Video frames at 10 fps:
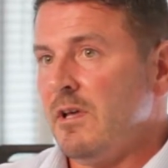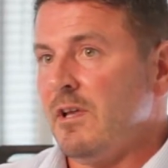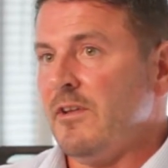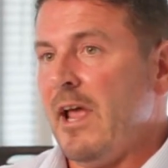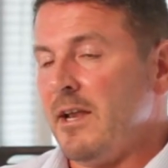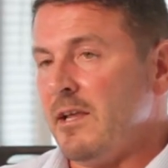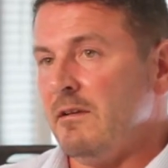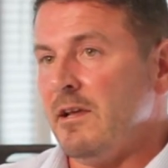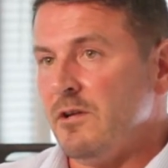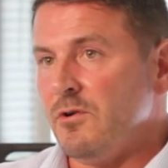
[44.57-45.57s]
It's
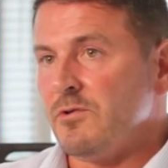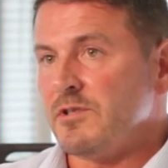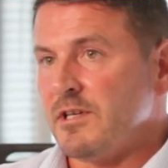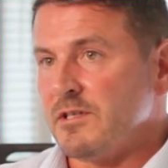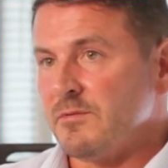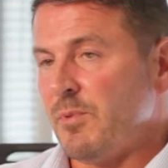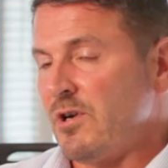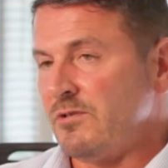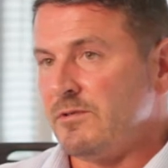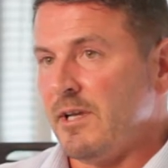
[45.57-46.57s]
any EU citizen's
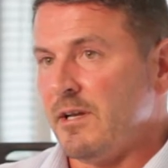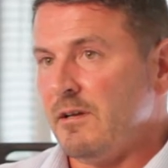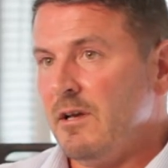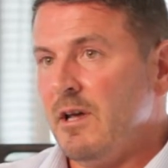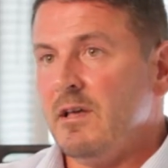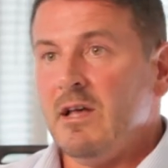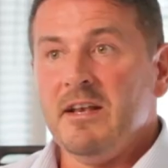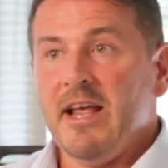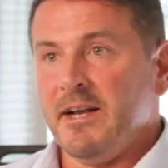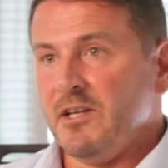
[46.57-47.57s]
personal data
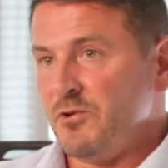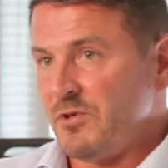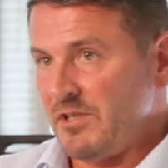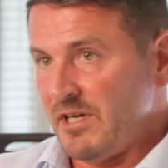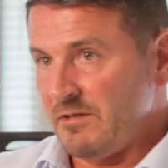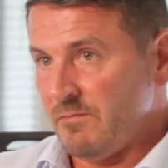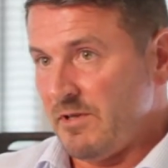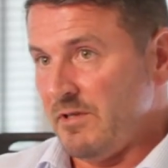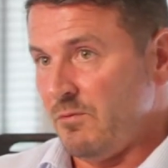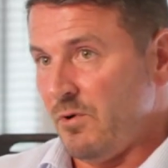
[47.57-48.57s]
in any jurisdiction
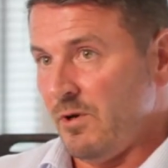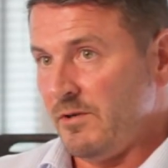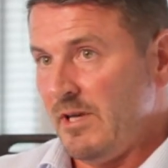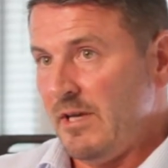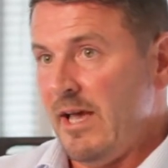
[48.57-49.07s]
within the world,